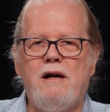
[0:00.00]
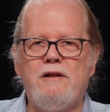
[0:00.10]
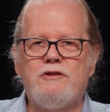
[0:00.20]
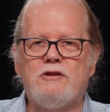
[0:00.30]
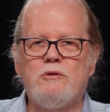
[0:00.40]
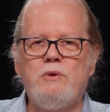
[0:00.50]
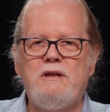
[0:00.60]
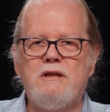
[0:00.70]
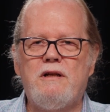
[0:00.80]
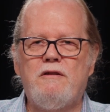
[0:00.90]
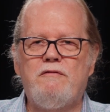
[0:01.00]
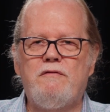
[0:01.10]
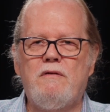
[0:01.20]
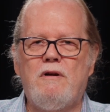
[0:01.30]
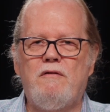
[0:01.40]
And so we did
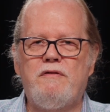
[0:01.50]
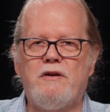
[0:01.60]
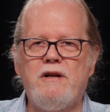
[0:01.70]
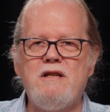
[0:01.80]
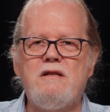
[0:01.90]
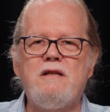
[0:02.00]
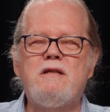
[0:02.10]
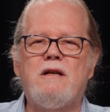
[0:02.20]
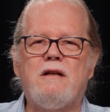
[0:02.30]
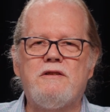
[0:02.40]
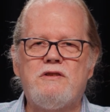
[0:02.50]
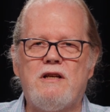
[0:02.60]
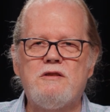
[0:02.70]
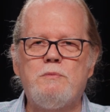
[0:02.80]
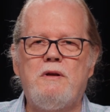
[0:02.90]
a very detailed
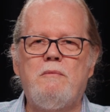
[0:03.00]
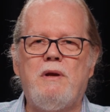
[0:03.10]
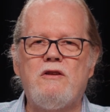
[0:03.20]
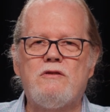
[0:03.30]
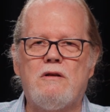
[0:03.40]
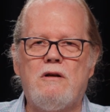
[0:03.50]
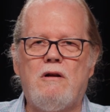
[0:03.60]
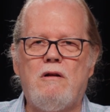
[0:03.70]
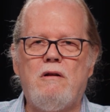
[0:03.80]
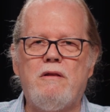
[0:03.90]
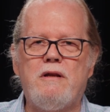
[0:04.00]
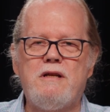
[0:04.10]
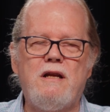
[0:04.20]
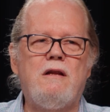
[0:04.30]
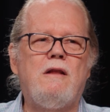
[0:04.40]
assessment based on all the
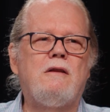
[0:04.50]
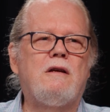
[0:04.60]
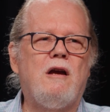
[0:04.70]
data that the